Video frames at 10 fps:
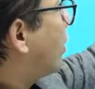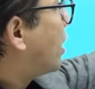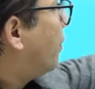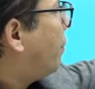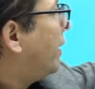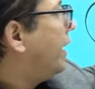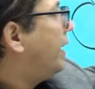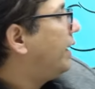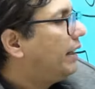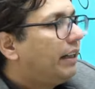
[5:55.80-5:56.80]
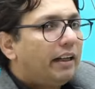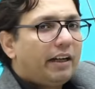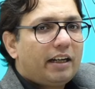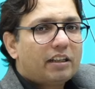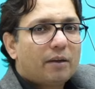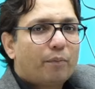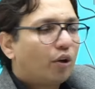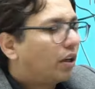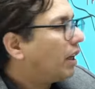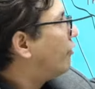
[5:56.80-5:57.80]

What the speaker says: company D is importing